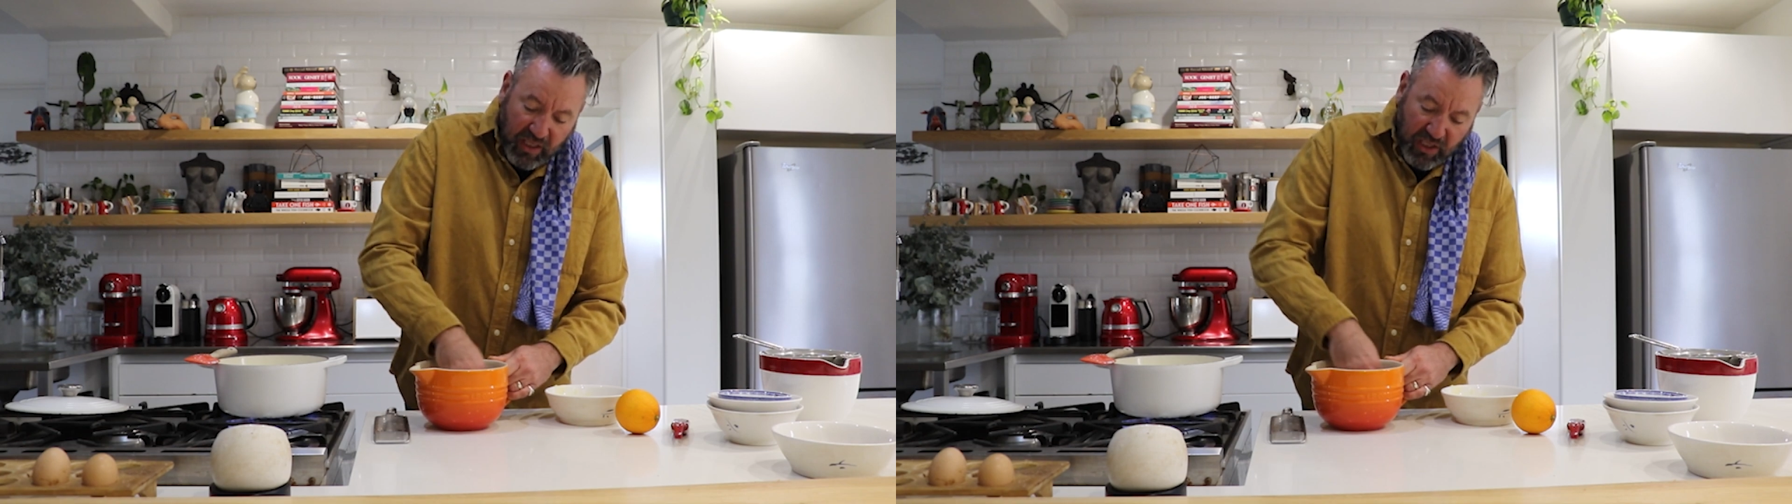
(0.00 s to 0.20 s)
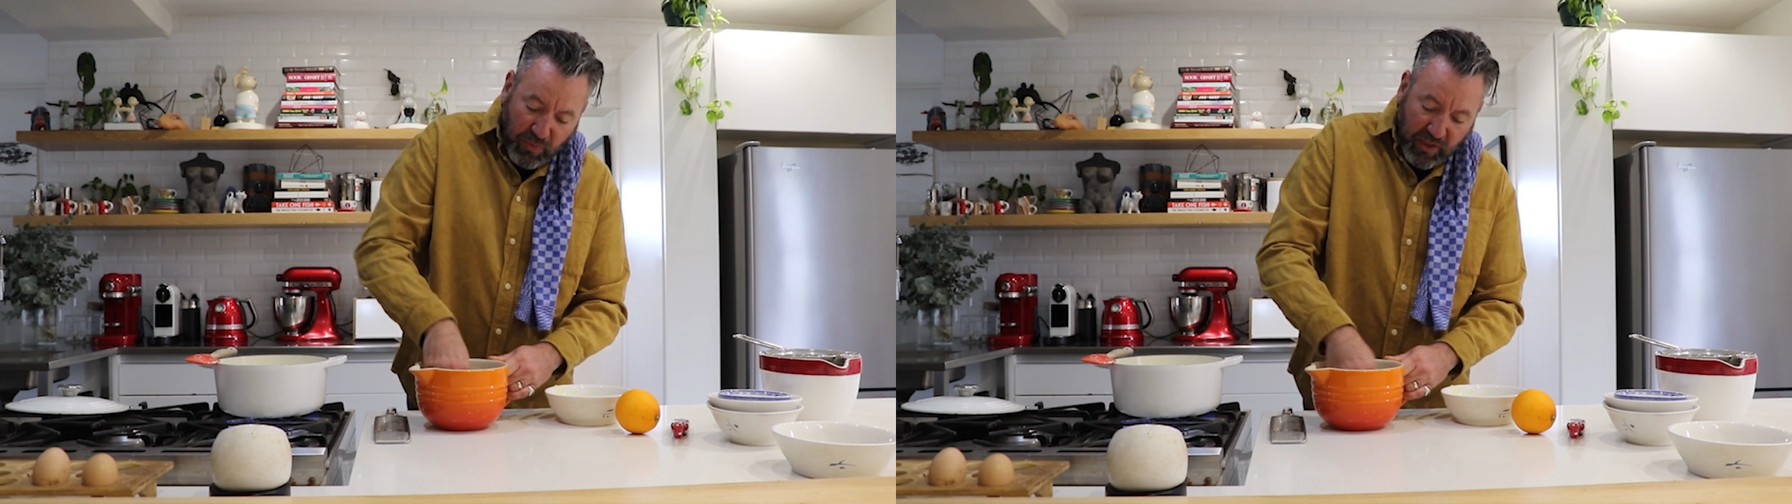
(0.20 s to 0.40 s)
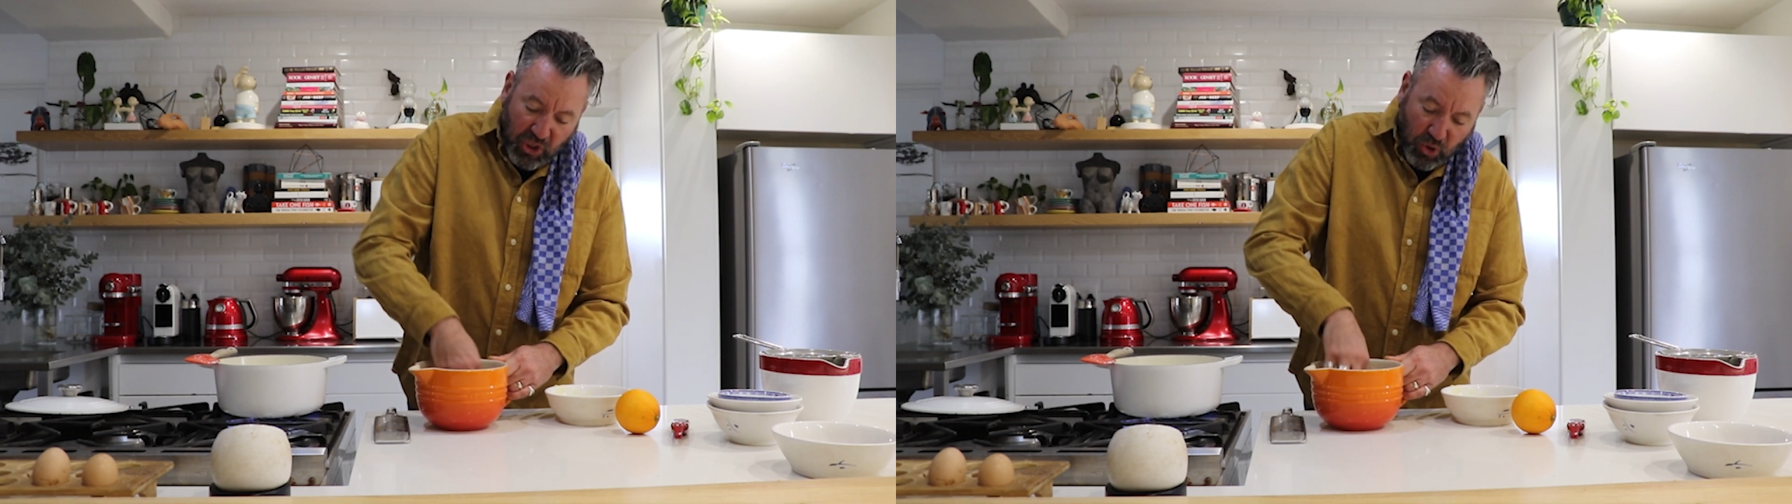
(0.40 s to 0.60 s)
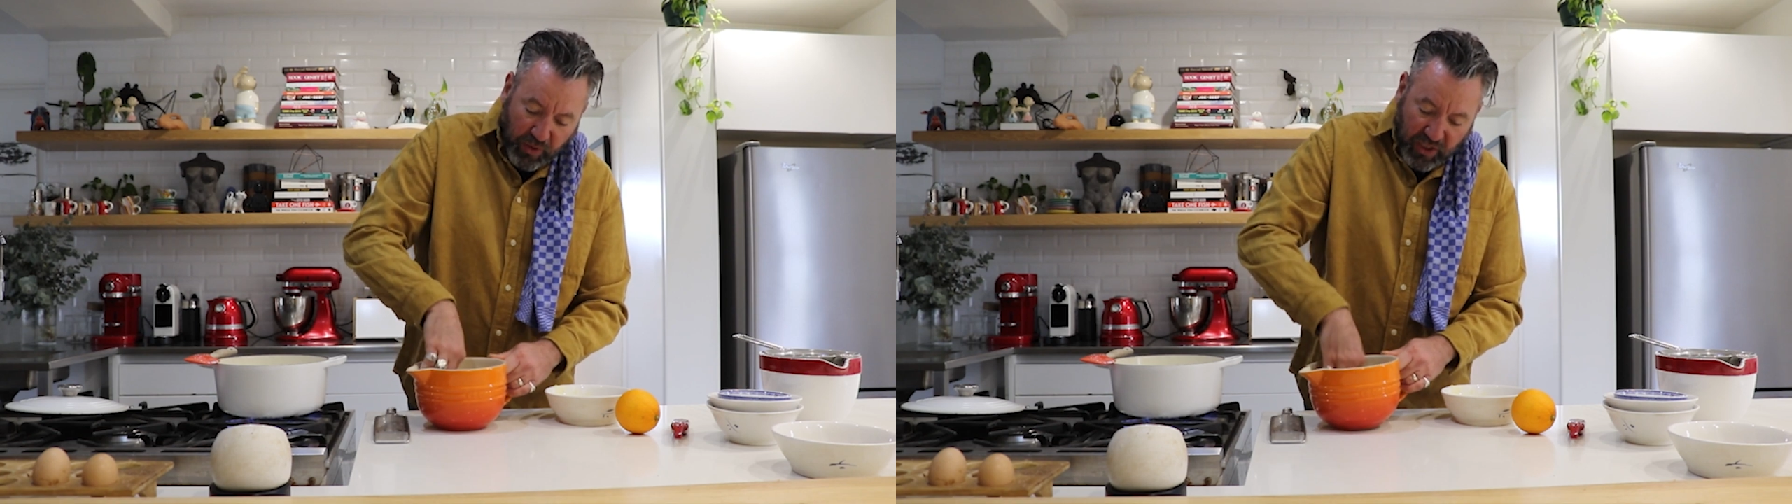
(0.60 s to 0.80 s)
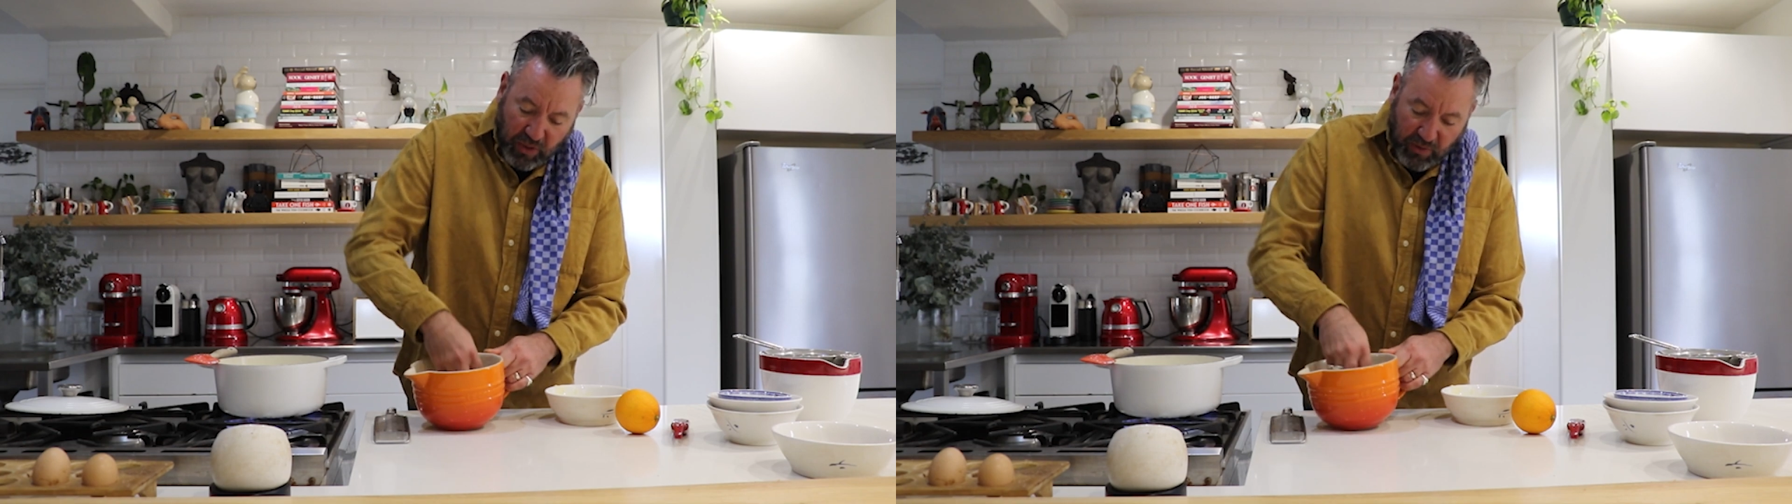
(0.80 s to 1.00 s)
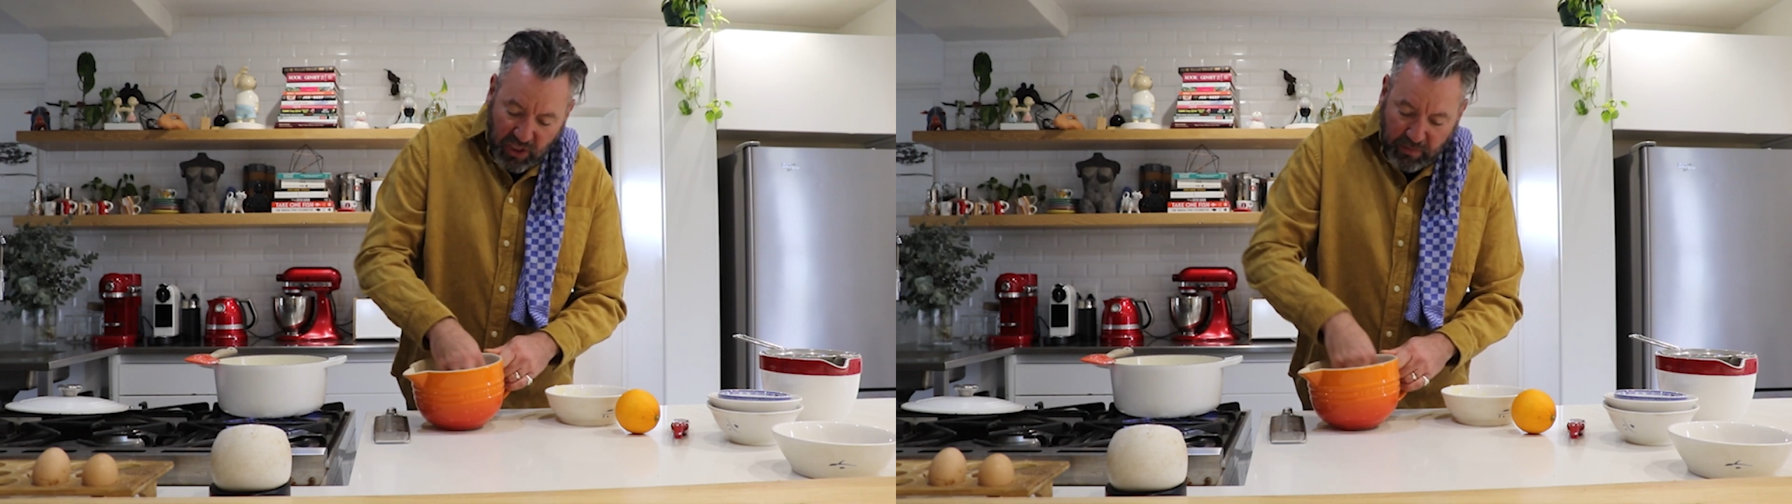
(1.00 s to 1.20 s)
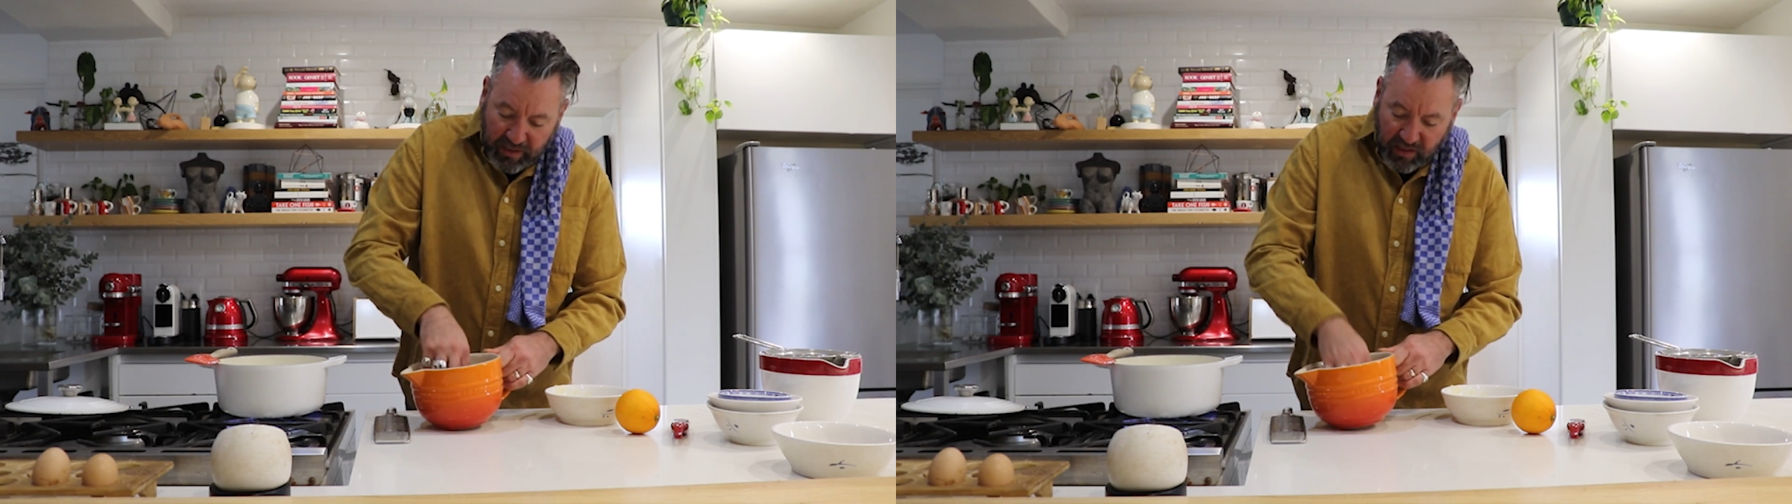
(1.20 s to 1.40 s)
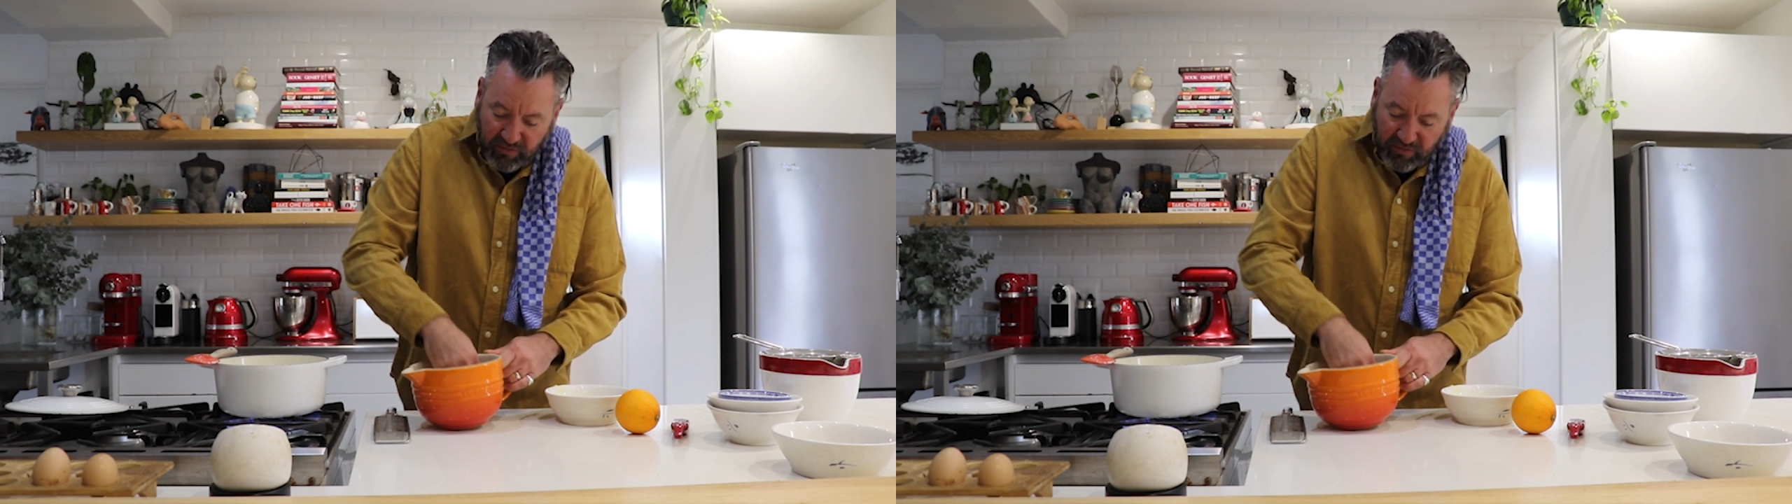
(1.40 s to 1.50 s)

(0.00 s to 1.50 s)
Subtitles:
is where the joy is. So we just make this